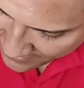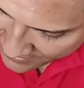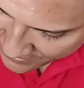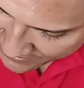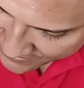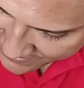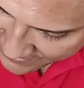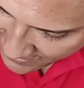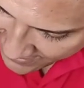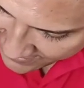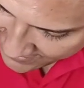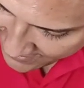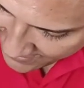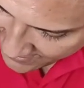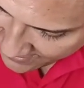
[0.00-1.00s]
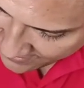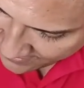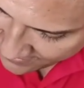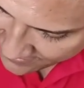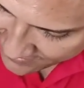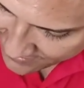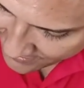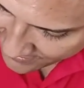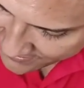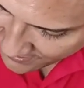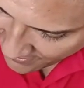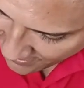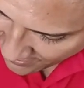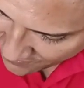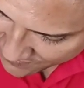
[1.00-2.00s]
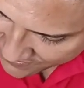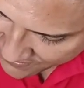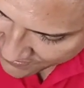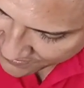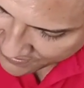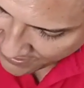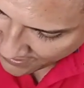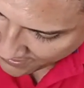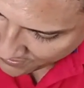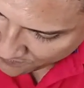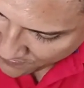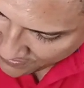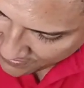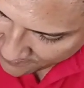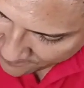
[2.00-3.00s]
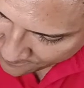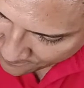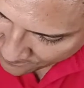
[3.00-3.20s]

the side A times the side B